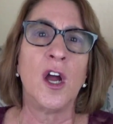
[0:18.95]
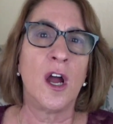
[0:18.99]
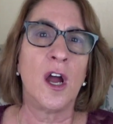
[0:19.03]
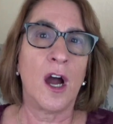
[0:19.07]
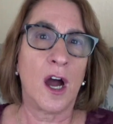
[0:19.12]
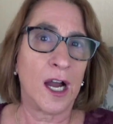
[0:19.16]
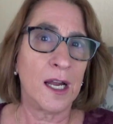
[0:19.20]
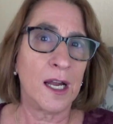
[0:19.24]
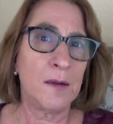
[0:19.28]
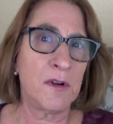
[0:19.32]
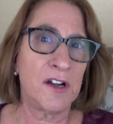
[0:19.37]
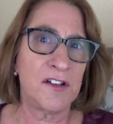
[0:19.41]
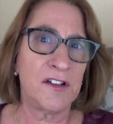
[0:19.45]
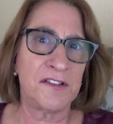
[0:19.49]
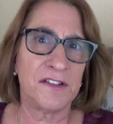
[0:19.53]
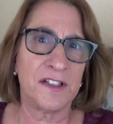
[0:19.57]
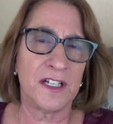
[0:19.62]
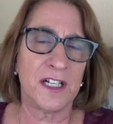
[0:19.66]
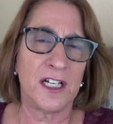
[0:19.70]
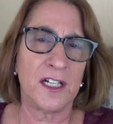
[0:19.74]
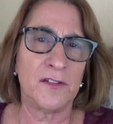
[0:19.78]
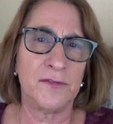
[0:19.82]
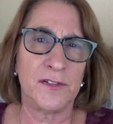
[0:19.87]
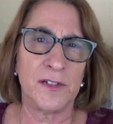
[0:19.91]
I
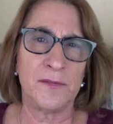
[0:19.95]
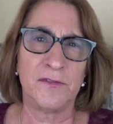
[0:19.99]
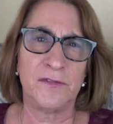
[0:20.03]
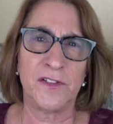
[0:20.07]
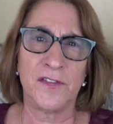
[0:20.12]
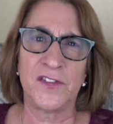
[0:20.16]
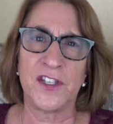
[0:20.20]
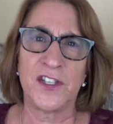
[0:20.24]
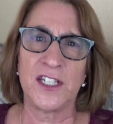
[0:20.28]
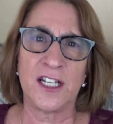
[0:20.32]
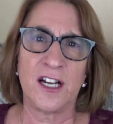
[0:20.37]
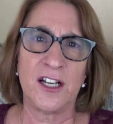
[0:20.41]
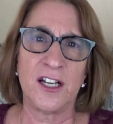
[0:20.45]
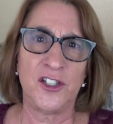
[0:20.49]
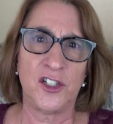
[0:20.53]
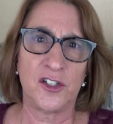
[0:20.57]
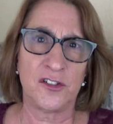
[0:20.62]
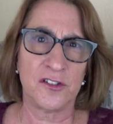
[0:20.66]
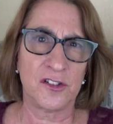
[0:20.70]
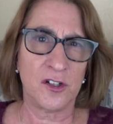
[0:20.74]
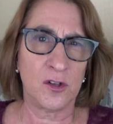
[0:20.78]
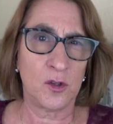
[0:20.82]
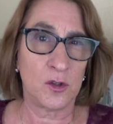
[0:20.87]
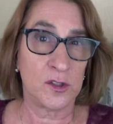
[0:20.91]
myself am 59
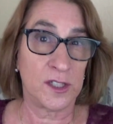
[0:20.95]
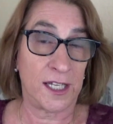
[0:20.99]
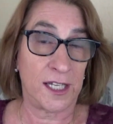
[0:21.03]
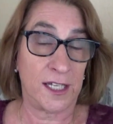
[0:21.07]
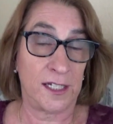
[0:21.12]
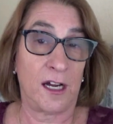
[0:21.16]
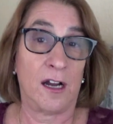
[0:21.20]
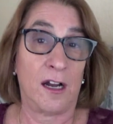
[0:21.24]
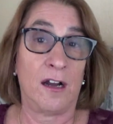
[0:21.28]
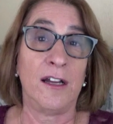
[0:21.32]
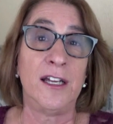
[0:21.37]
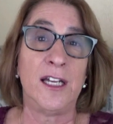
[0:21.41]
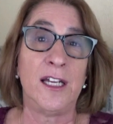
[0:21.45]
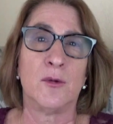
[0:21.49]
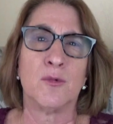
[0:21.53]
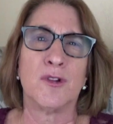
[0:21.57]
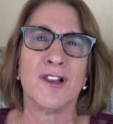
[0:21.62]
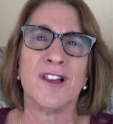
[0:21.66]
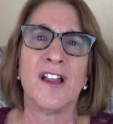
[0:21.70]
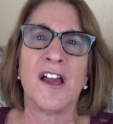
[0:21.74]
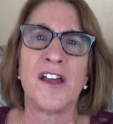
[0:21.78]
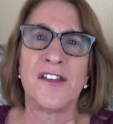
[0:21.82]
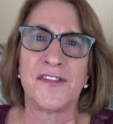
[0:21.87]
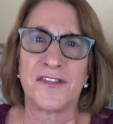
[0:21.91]
years old and I am
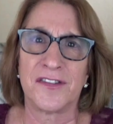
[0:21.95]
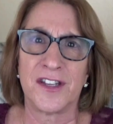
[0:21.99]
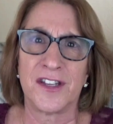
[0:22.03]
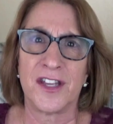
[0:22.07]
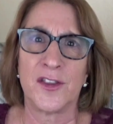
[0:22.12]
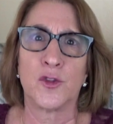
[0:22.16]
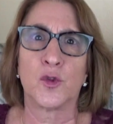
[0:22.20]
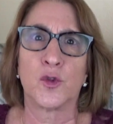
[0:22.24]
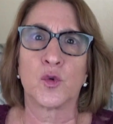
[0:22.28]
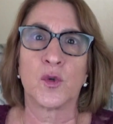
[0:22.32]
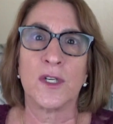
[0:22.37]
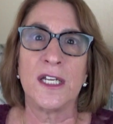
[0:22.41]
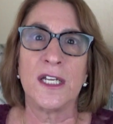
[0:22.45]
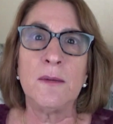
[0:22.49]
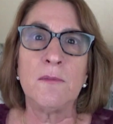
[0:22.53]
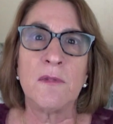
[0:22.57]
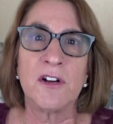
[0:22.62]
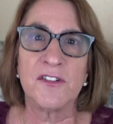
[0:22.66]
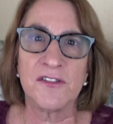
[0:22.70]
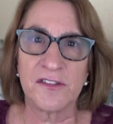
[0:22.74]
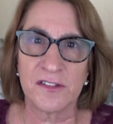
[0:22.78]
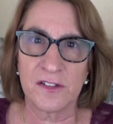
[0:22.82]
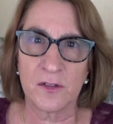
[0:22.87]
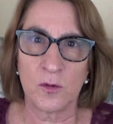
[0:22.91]
less than 3
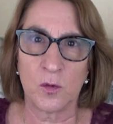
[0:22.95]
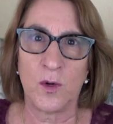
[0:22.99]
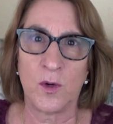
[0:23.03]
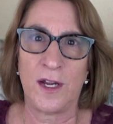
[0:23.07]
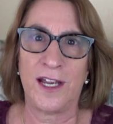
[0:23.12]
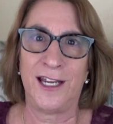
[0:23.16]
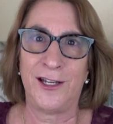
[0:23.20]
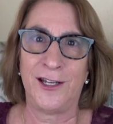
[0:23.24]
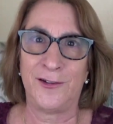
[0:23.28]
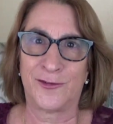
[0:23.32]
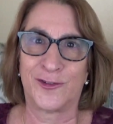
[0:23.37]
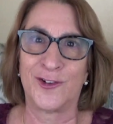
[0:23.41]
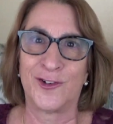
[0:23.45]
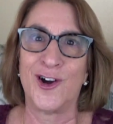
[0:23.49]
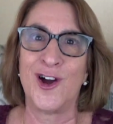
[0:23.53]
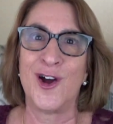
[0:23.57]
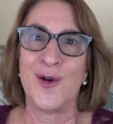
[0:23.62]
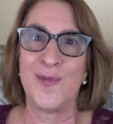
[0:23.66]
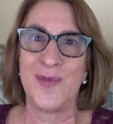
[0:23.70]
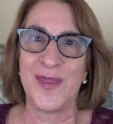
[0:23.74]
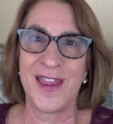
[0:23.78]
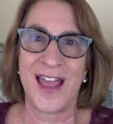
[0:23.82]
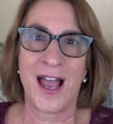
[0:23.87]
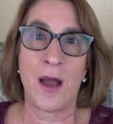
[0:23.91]
months away
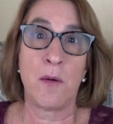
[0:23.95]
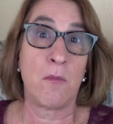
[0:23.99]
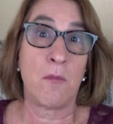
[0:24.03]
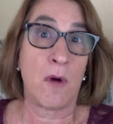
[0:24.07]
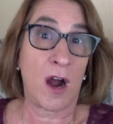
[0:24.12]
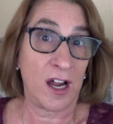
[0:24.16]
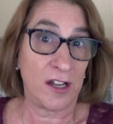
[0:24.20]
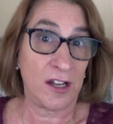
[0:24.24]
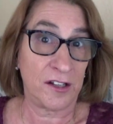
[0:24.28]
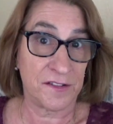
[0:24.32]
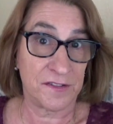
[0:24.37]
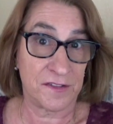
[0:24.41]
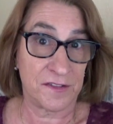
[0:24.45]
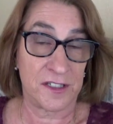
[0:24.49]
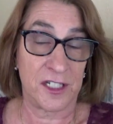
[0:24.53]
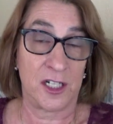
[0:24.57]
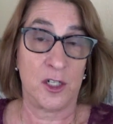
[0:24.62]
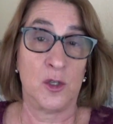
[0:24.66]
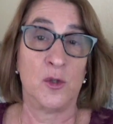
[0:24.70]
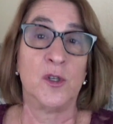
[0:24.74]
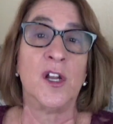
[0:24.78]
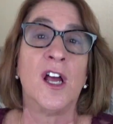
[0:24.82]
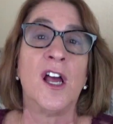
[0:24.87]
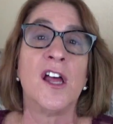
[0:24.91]
from that
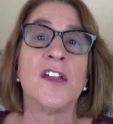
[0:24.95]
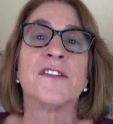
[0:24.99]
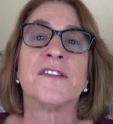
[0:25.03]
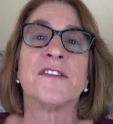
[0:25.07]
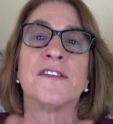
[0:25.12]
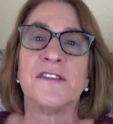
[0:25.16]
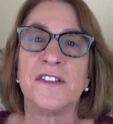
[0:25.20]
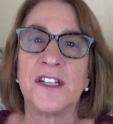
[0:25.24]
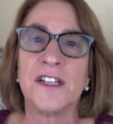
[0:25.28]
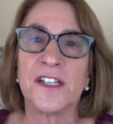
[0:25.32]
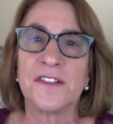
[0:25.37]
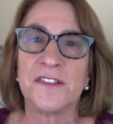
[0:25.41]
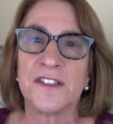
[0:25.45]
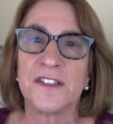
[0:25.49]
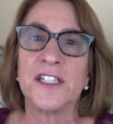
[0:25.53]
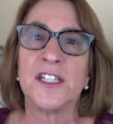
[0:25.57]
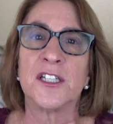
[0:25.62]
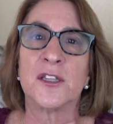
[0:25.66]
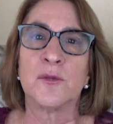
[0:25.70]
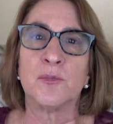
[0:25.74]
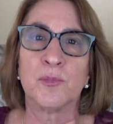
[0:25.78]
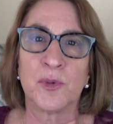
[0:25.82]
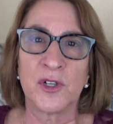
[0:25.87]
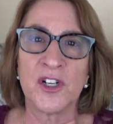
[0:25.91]
milestone,
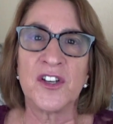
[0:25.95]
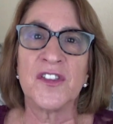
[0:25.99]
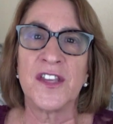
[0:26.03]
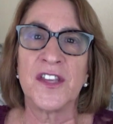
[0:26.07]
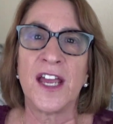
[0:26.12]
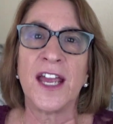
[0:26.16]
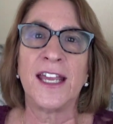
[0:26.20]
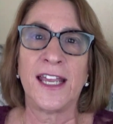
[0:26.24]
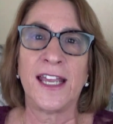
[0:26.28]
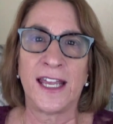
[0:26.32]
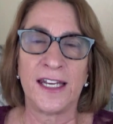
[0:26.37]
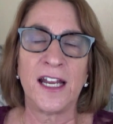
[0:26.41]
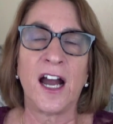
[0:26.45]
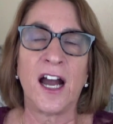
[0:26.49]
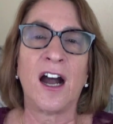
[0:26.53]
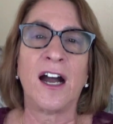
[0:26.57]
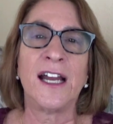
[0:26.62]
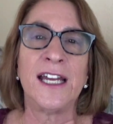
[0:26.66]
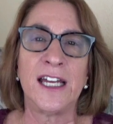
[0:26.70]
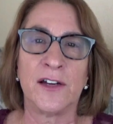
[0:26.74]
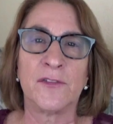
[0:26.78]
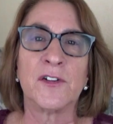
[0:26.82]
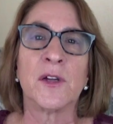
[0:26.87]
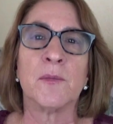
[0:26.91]
60th birthday, and
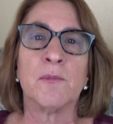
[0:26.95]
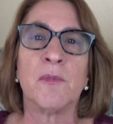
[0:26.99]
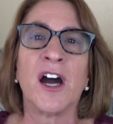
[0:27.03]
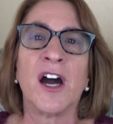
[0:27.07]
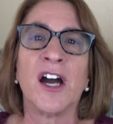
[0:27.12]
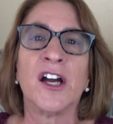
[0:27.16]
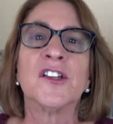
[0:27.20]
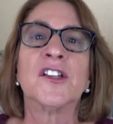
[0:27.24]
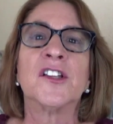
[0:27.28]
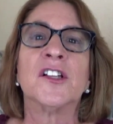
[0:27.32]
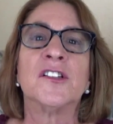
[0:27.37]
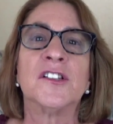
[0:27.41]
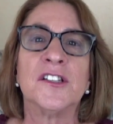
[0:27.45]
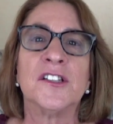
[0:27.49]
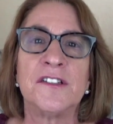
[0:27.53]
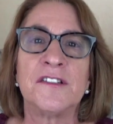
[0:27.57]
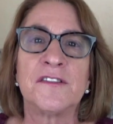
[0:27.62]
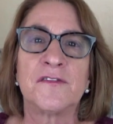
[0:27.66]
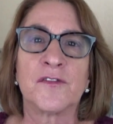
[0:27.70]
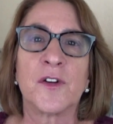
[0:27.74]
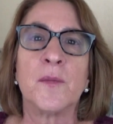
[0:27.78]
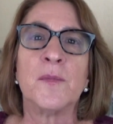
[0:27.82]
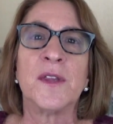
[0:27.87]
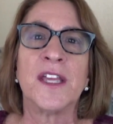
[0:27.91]
I have compiled a list
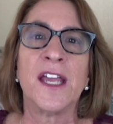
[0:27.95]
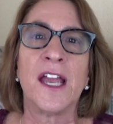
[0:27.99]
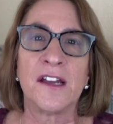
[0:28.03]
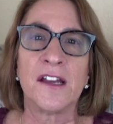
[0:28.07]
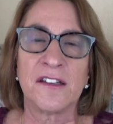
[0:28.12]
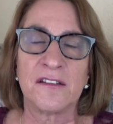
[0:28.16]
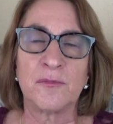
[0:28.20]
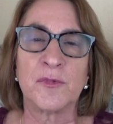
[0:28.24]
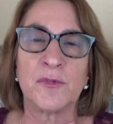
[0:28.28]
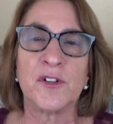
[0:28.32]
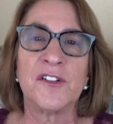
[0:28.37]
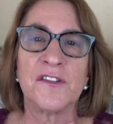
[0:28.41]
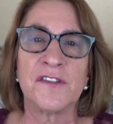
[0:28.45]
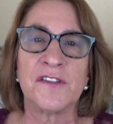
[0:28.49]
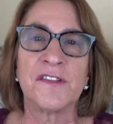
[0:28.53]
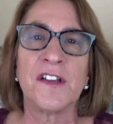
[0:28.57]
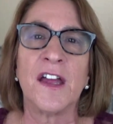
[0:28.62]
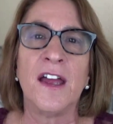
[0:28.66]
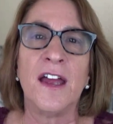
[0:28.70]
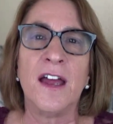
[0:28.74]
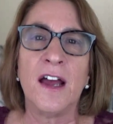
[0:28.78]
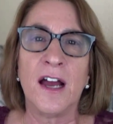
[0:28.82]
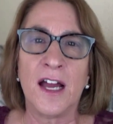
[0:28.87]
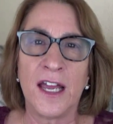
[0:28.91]
from the experts
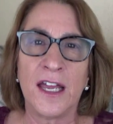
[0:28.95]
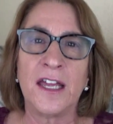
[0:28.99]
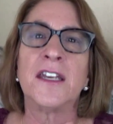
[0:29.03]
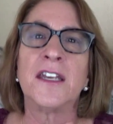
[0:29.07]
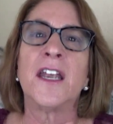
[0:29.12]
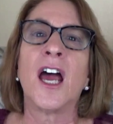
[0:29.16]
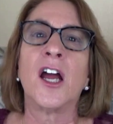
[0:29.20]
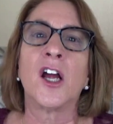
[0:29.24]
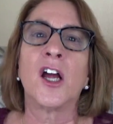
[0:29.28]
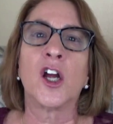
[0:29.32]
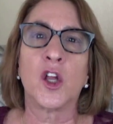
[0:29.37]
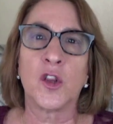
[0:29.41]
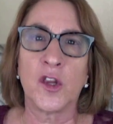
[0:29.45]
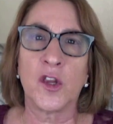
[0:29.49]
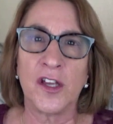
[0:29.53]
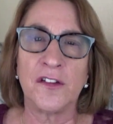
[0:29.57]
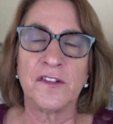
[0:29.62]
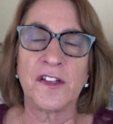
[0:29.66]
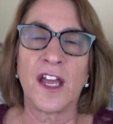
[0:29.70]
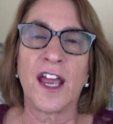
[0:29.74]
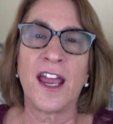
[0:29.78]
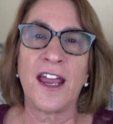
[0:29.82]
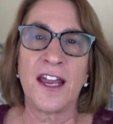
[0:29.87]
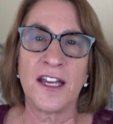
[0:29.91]
and
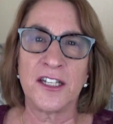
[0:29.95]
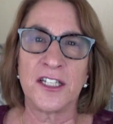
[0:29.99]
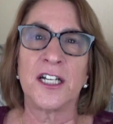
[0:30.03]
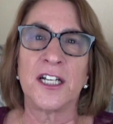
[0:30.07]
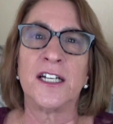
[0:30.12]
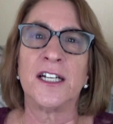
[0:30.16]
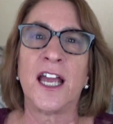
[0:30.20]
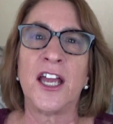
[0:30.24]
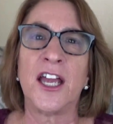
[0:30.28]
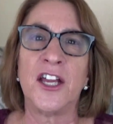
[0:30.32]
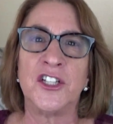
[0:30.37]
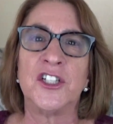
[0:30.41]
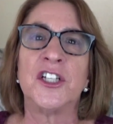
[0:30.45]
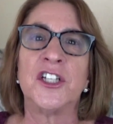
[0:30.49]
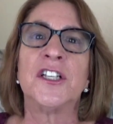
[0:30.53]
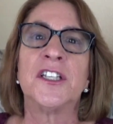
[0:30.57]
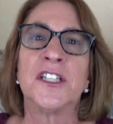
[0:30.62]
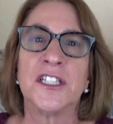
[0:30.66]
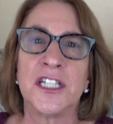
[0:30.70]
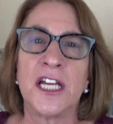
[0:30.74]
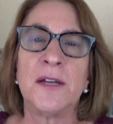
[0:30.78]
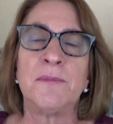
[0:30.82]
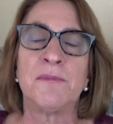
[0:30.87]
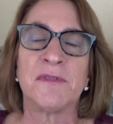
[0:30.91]
these anti-aging
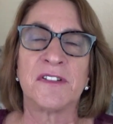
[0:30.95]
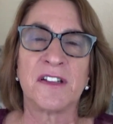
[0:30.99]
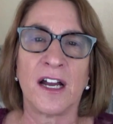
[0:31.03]
tips.